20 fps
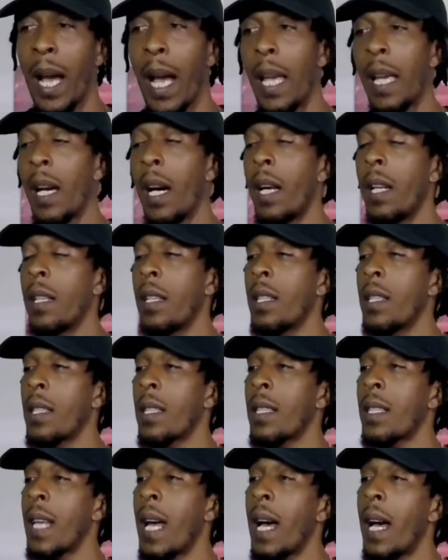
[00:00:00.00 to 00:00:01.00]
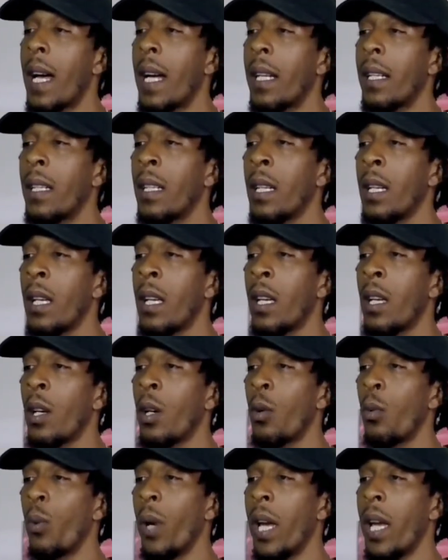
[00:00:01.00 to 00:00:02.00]
I understand
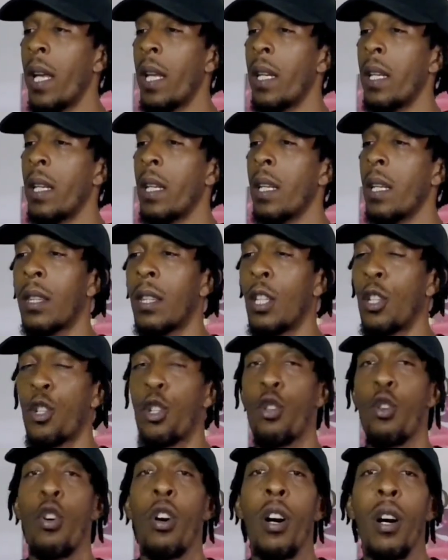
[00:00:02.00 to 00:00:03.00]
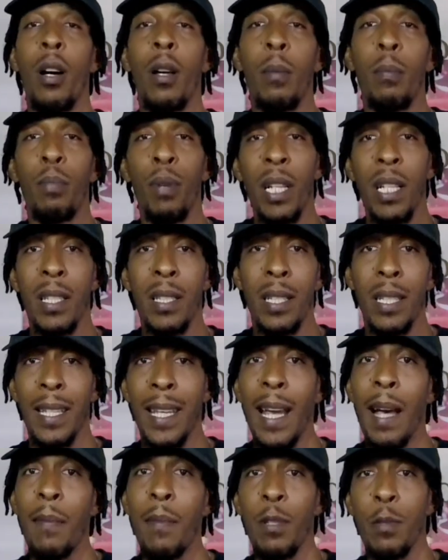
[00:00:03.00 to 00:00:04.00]
when the straw breaks the
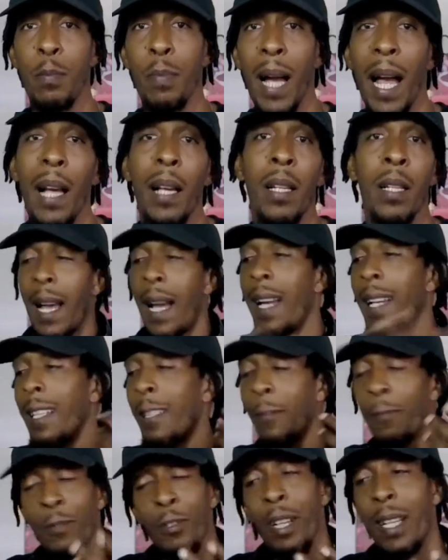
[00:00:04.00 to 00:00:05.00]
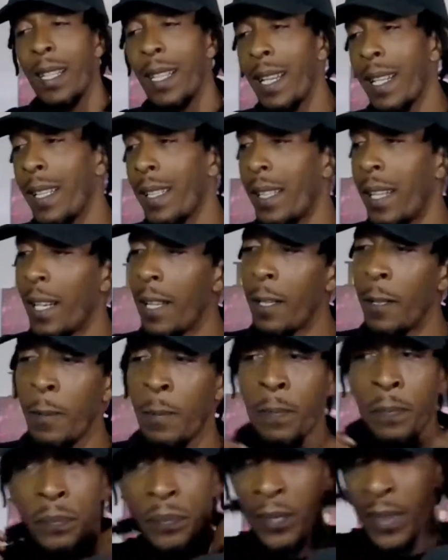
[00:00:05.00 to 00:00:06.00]
camel's back. And right then and there,
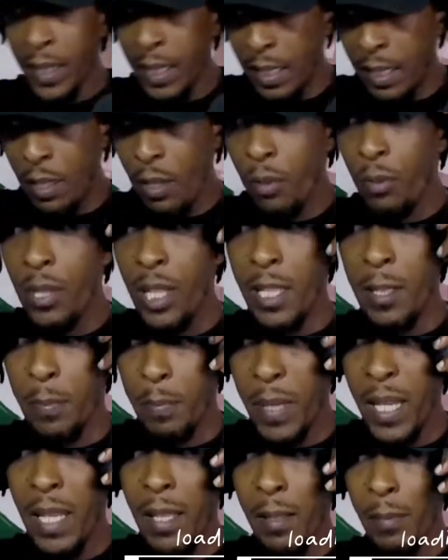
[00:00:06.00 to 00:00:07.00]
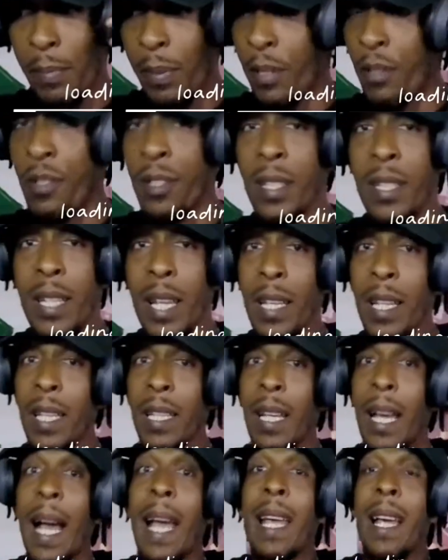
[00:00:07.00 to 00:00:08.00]
you know, just being a person that
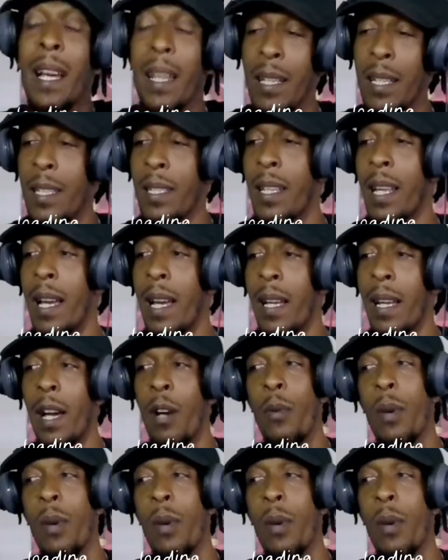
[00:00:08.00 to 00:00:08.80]
I understand.